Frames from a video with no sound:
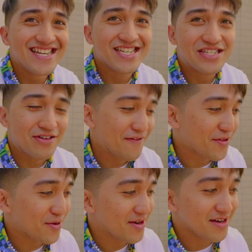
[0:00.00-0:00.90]
This
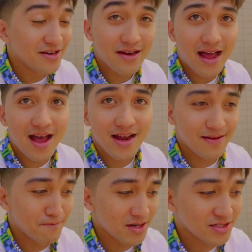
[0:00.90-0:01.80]
start doing
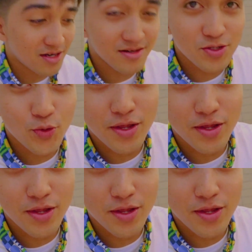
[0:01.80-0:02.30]
it. McDonald's